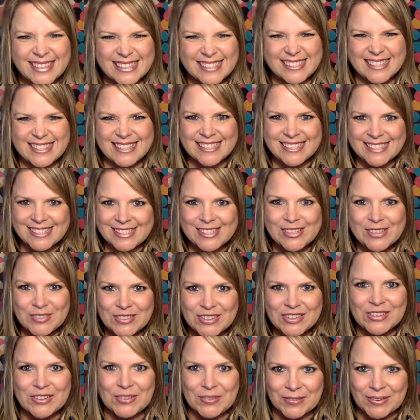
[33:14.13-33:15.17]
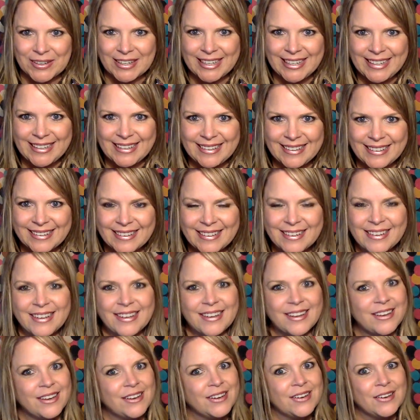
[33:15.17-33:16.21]
is this still recording?
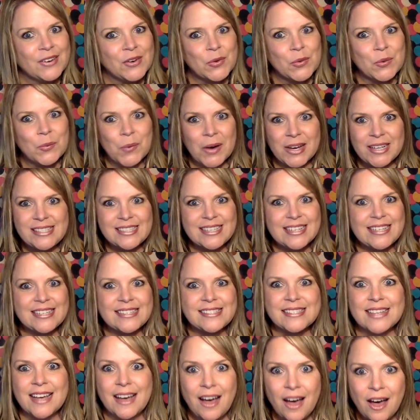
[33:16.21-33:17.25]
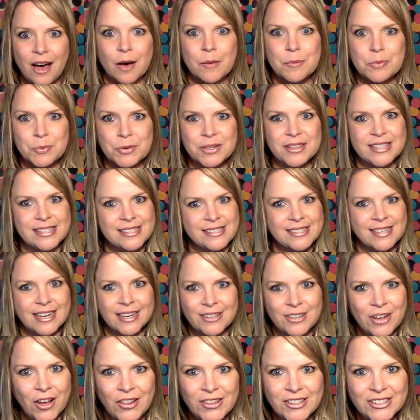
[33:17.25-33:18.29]
What is up with this
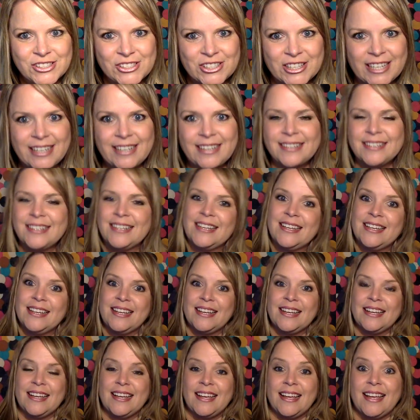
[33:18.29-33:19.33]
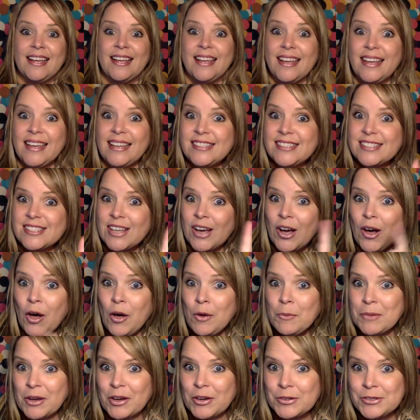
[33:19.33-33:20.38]
technology? It's
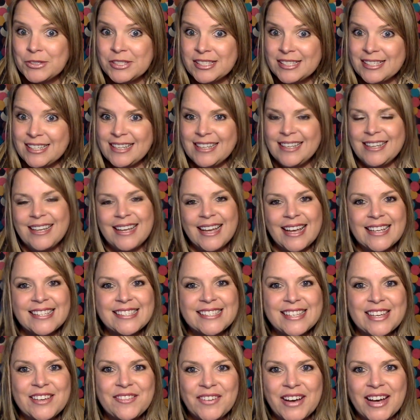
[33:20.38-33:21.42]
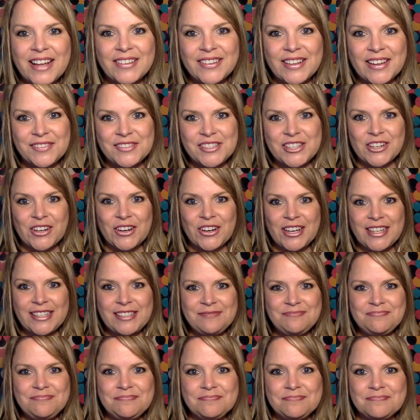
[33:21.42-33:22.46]
almost as if I left it on
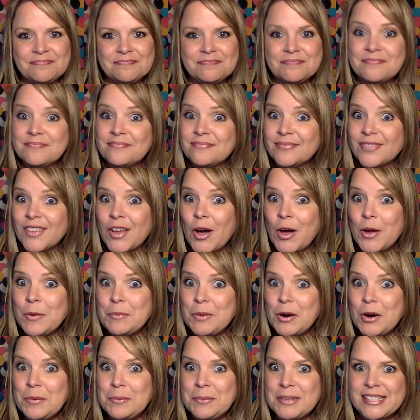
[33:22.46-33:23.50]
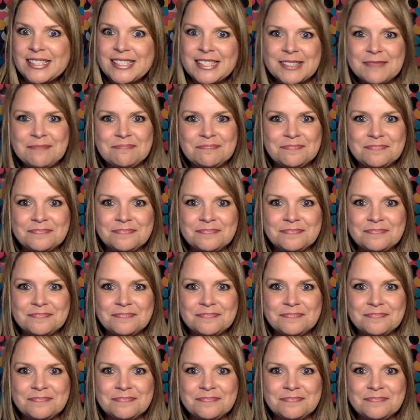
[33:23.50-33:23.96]
on purpose.